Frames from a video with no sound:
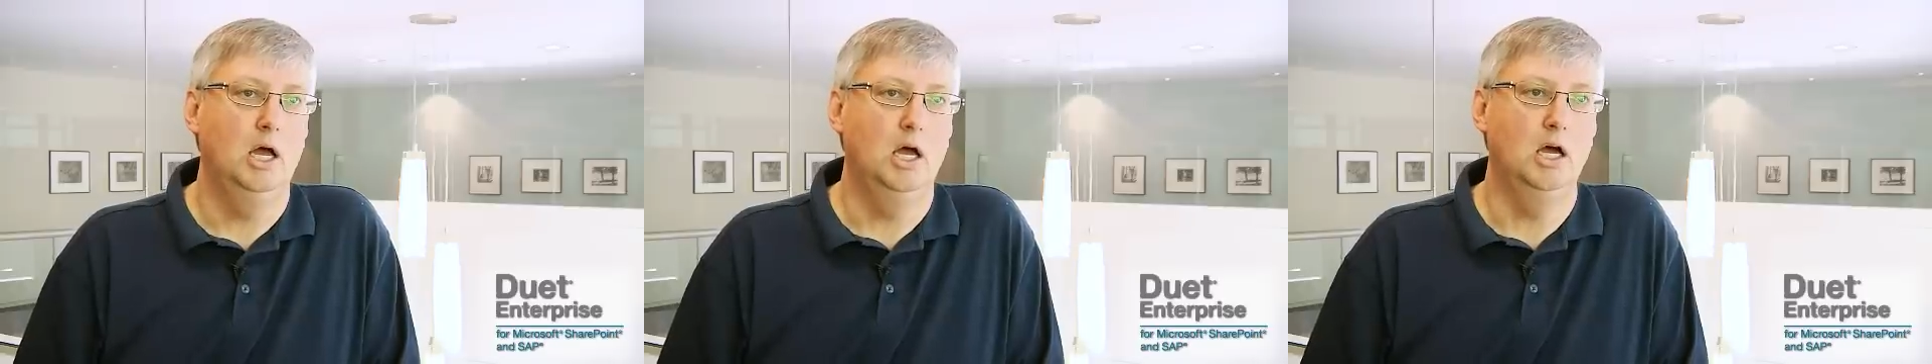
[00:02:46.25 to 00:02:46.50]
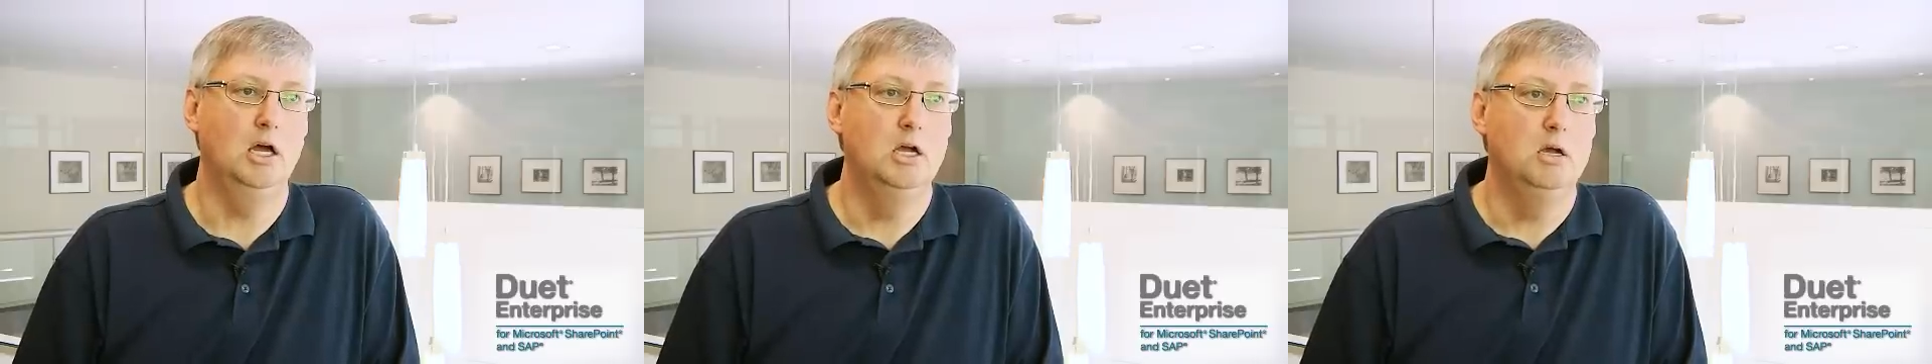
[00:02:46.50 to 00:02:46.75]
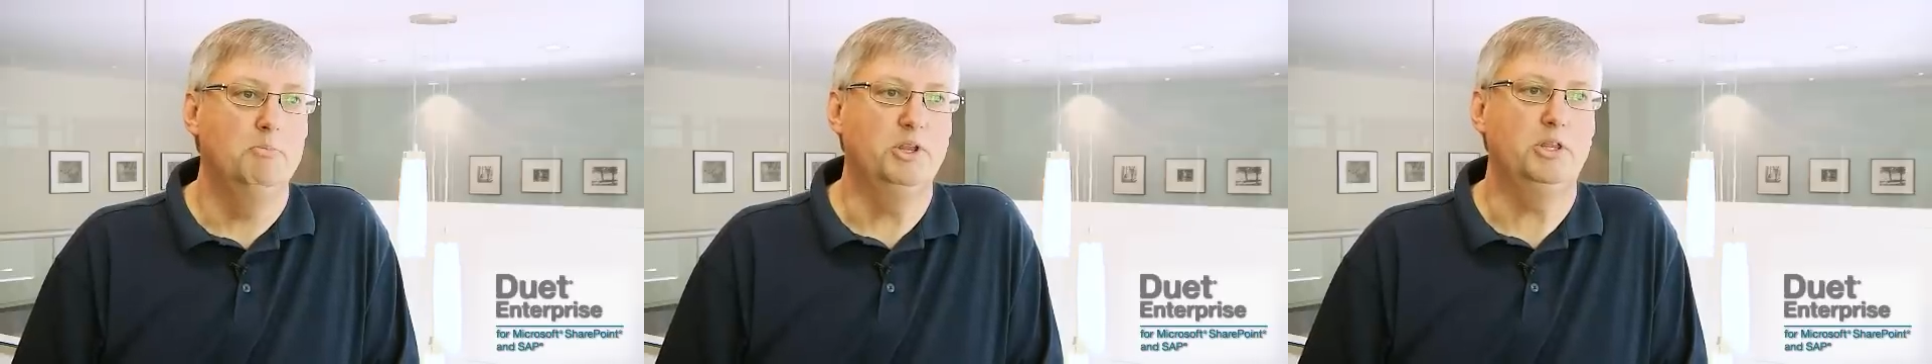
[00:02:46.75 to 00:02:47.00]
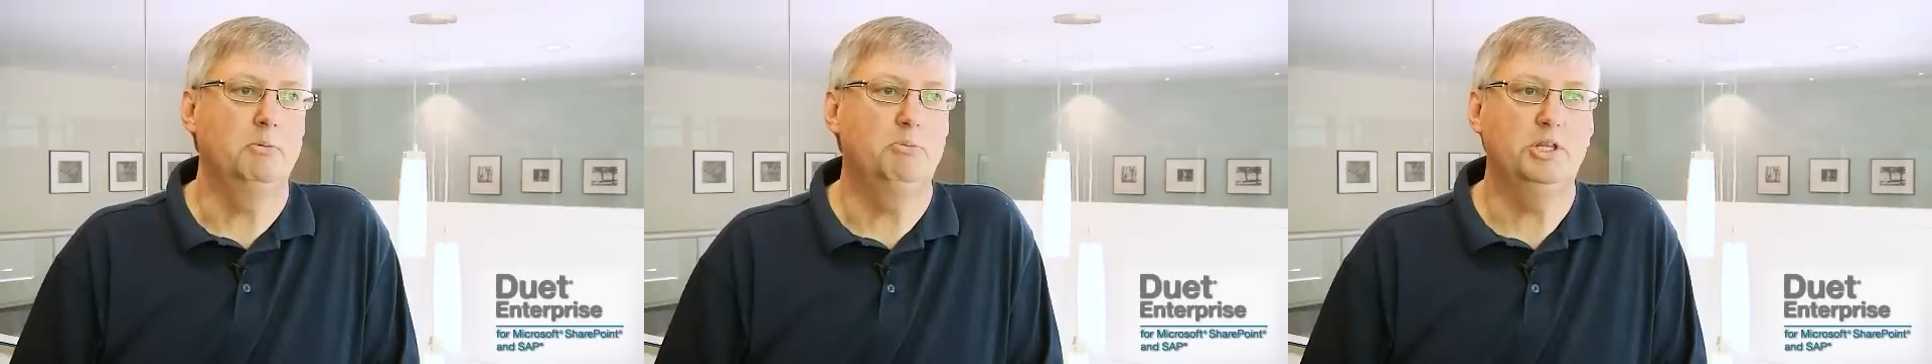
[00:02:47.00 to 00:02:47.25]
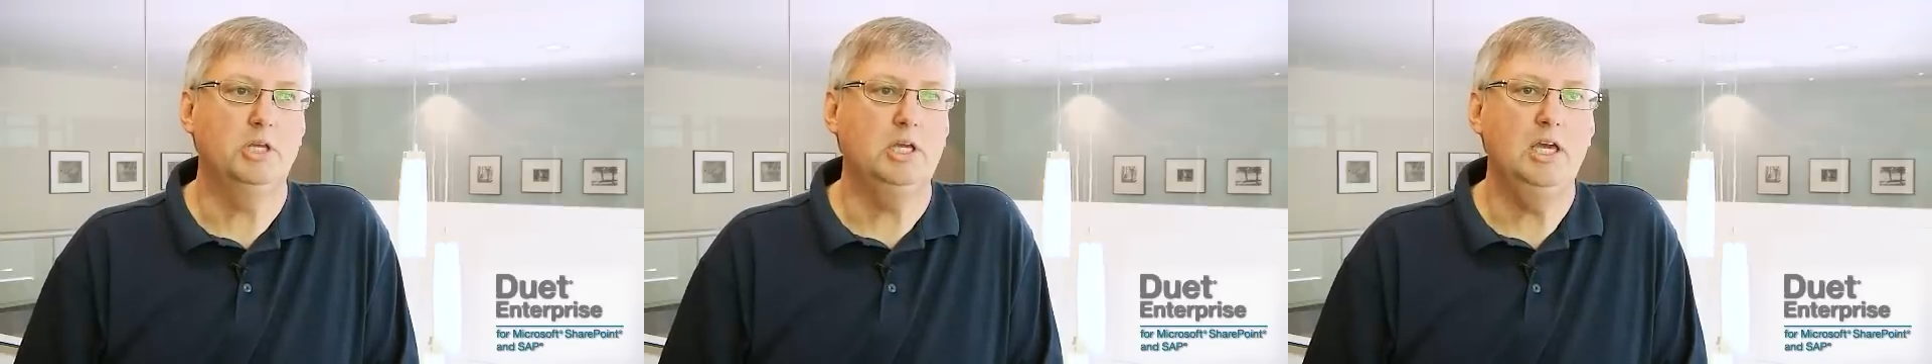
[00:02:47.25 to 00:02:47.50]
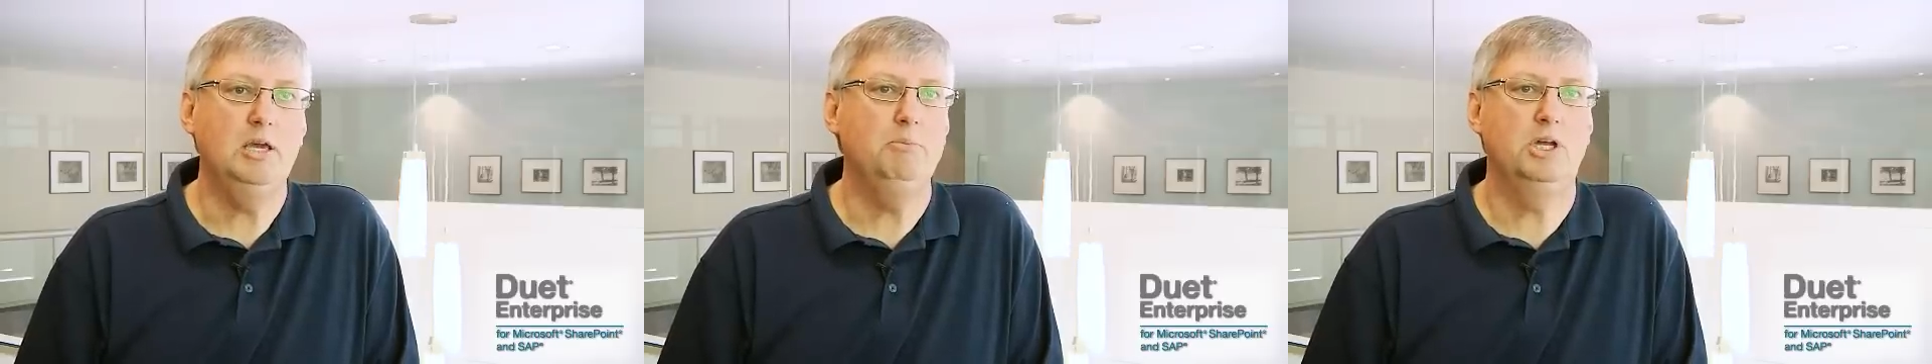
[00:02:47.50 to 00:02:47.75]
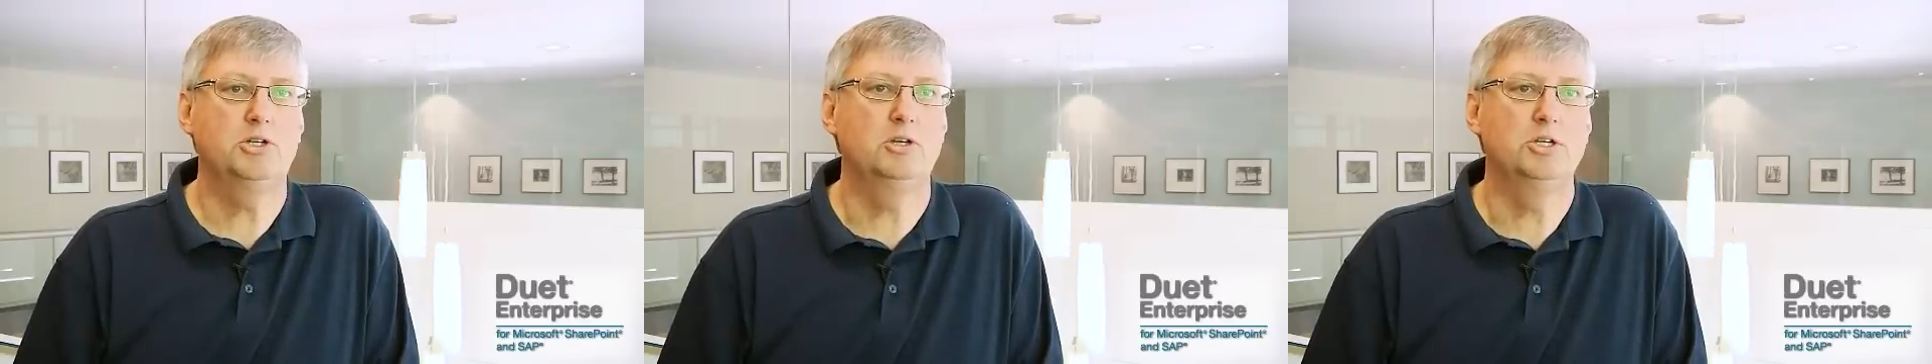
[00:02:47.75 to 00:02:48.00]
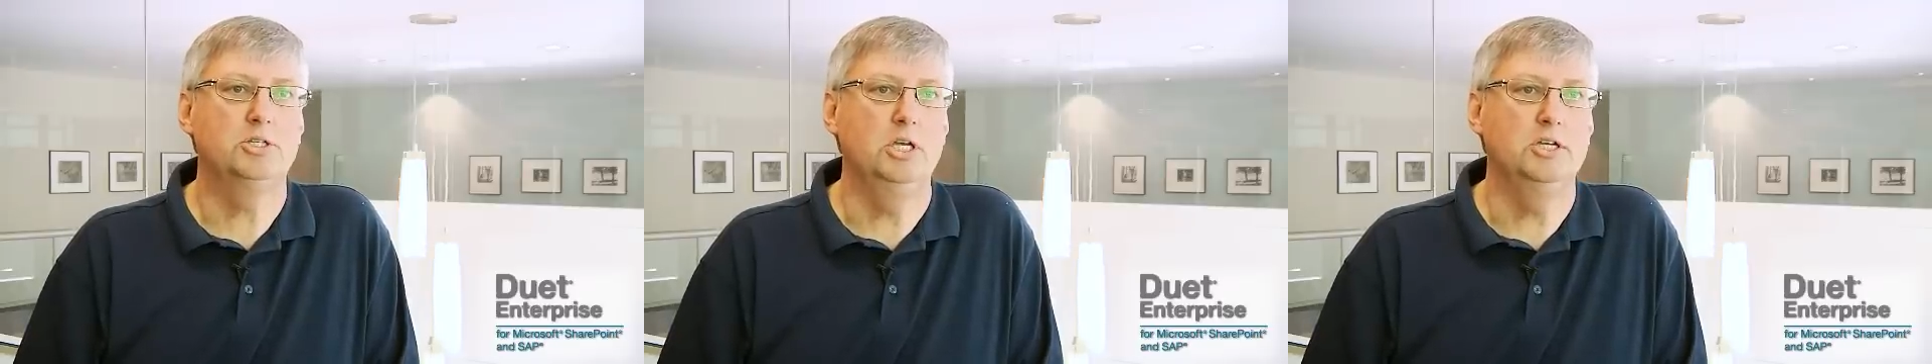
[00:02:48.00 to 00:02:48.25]
But the key
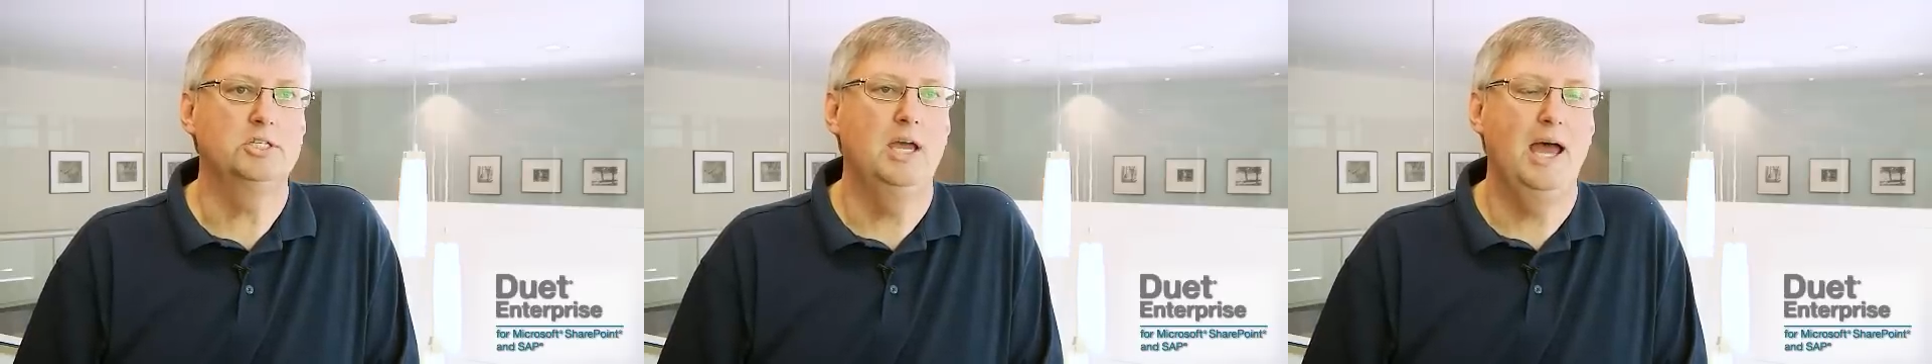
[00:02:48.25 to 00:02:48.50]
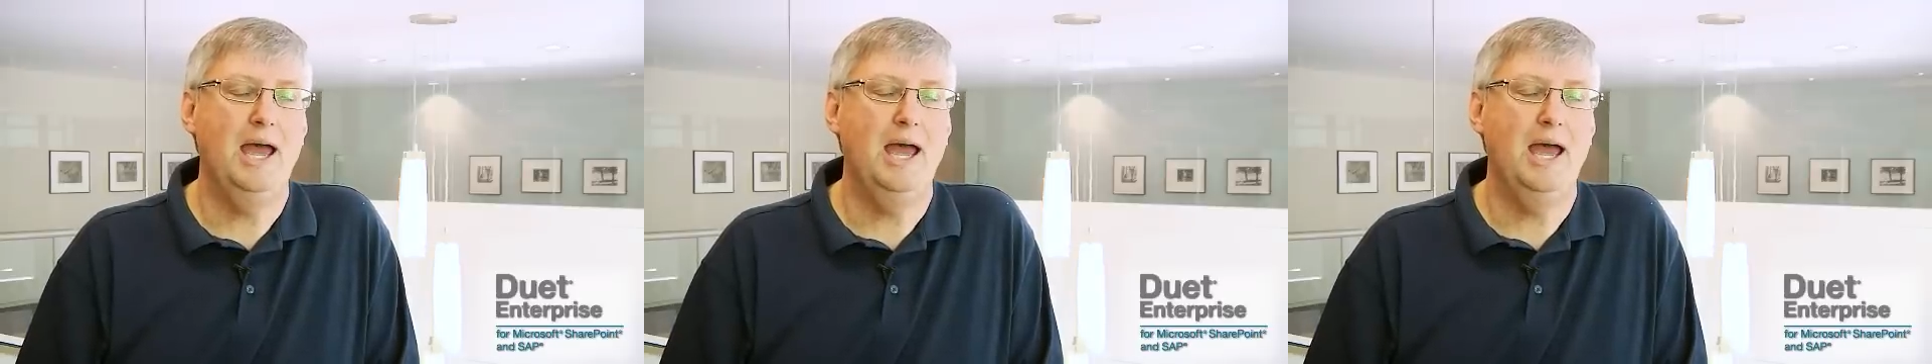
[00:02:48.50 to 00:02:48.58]
measure is